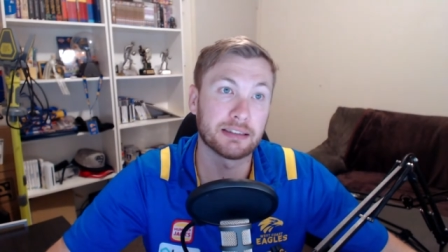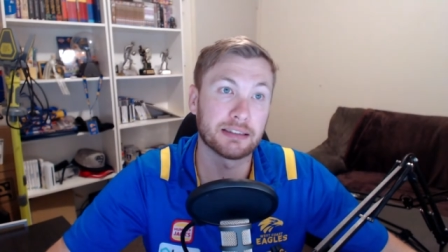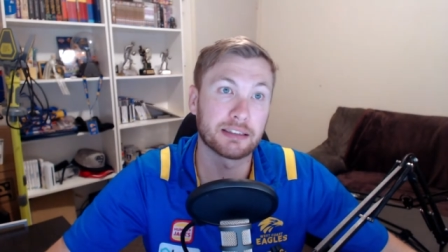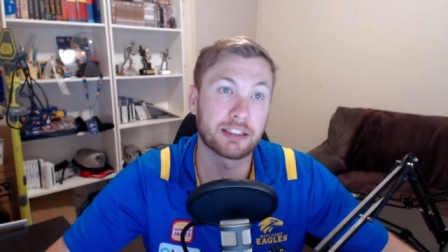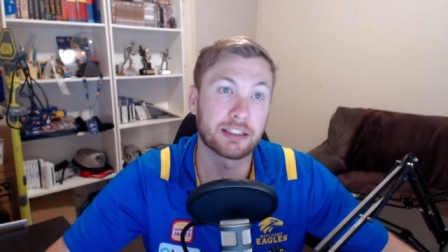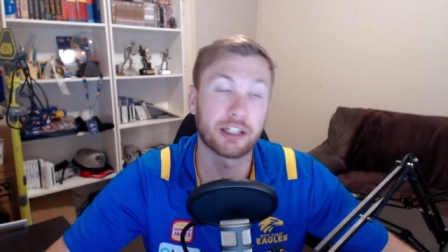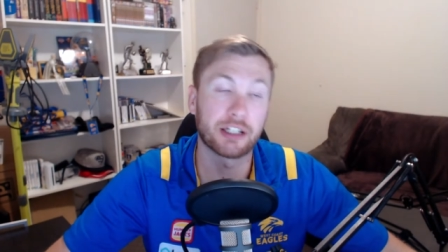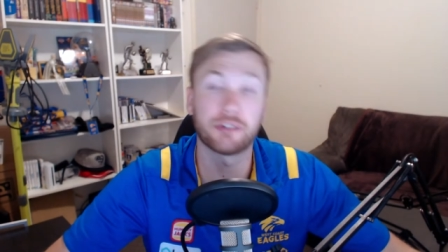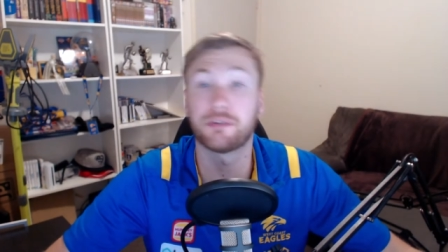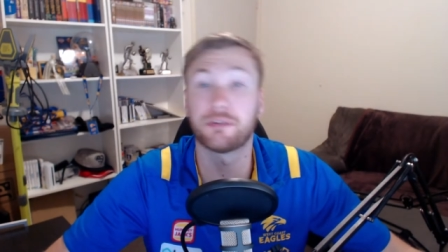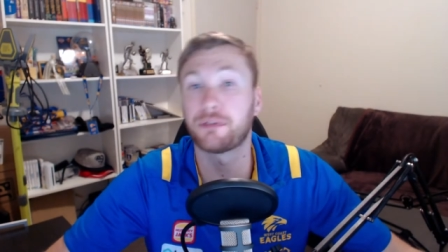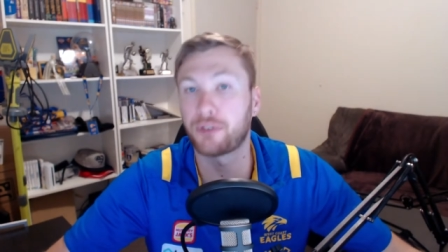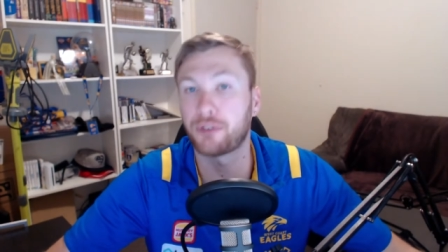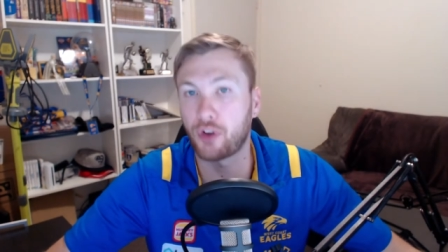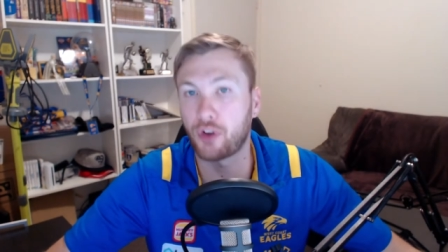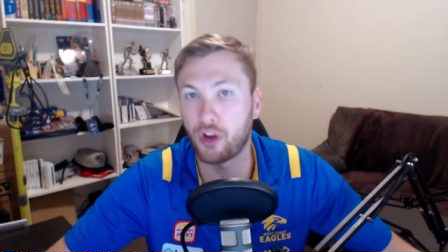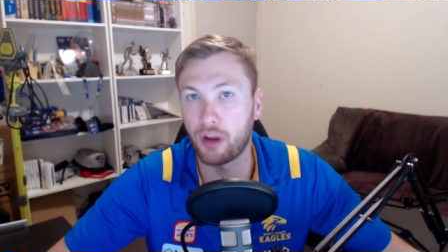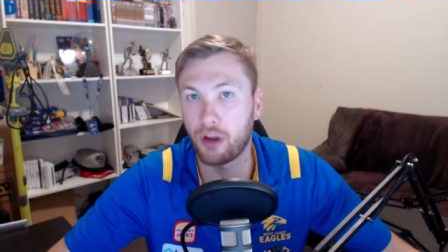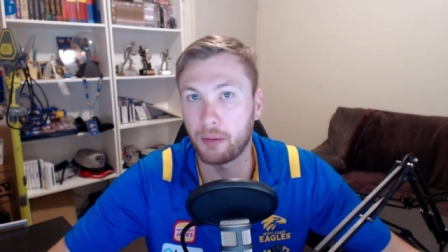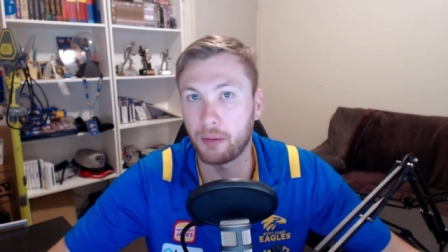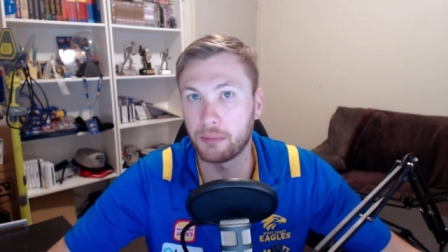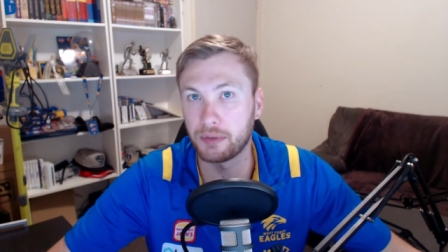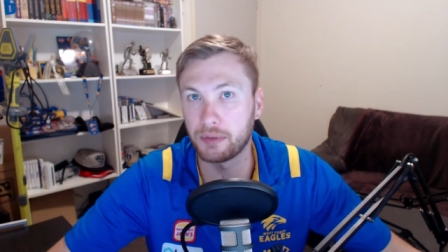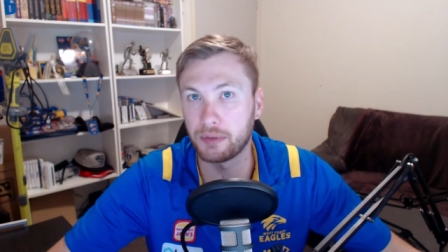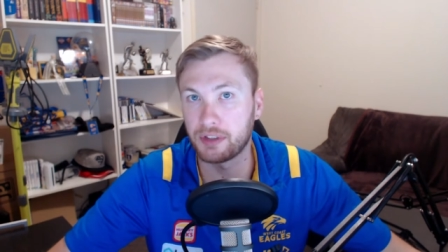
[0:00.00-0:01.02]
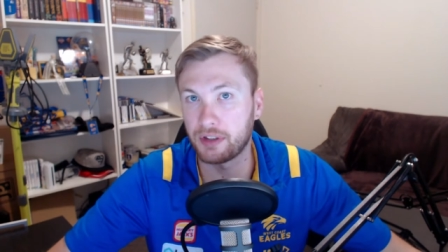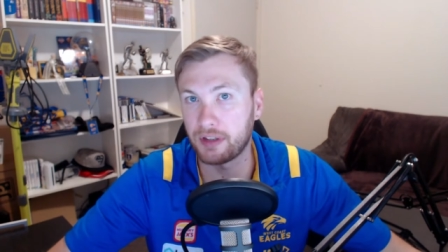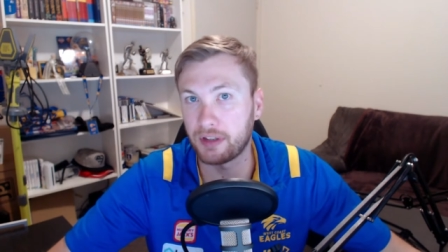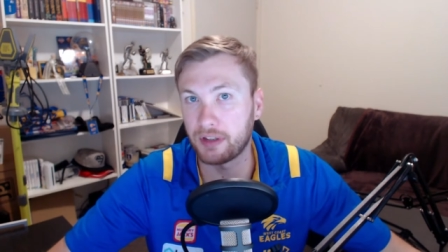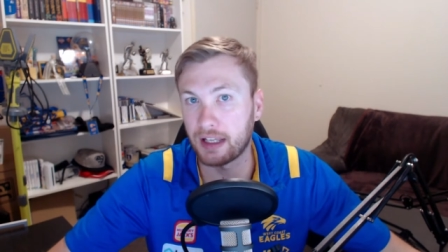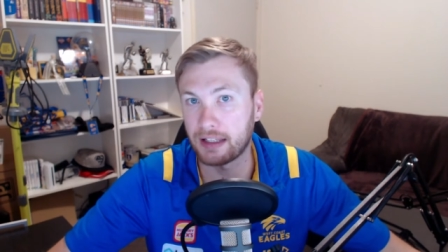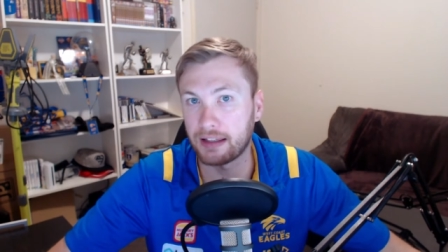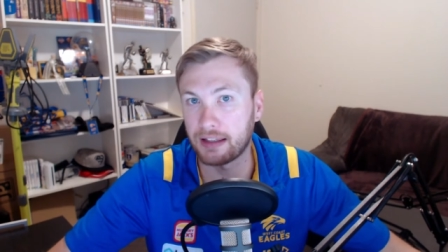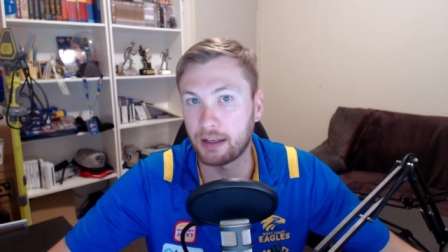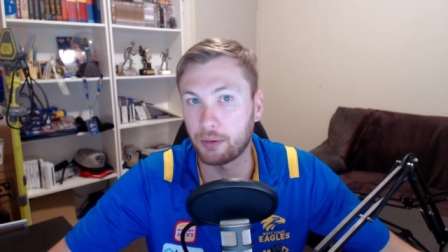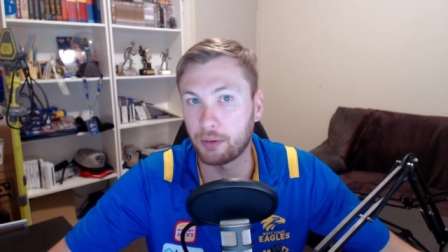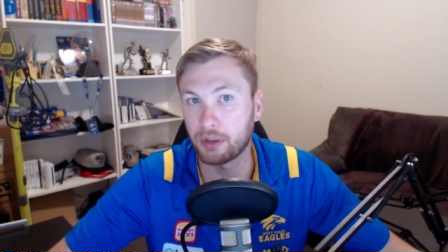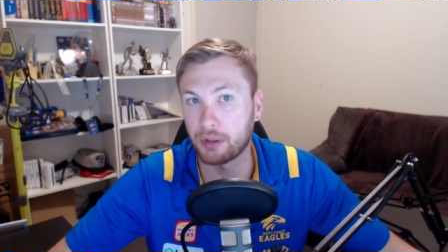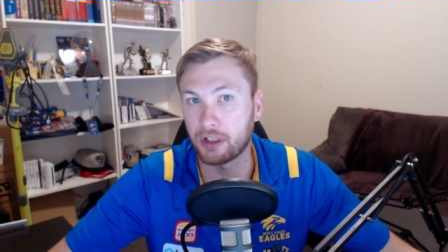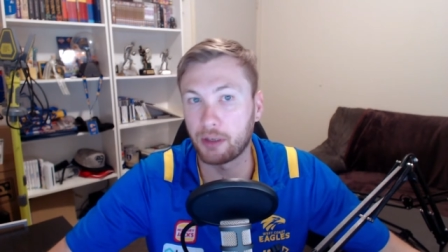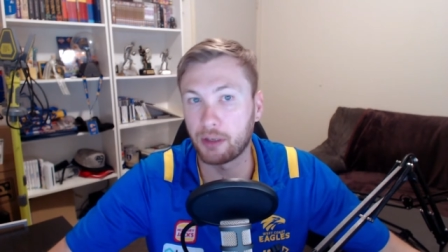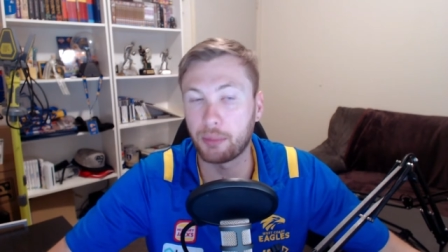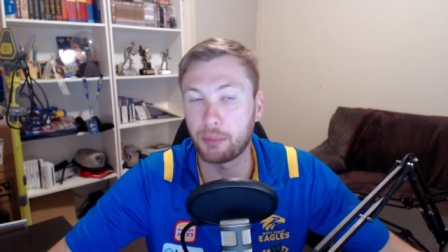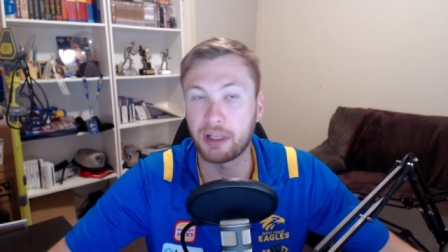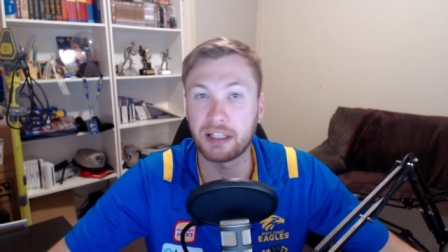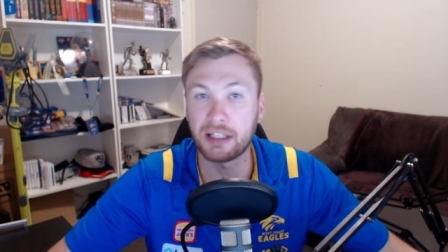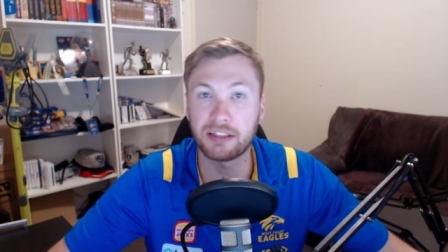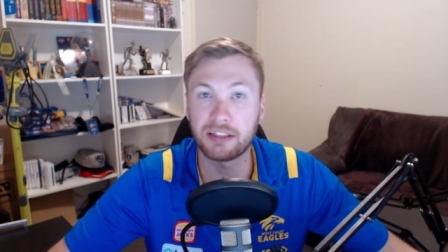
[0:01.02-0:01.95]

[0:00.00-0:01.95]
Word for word: confirmed that there were going to be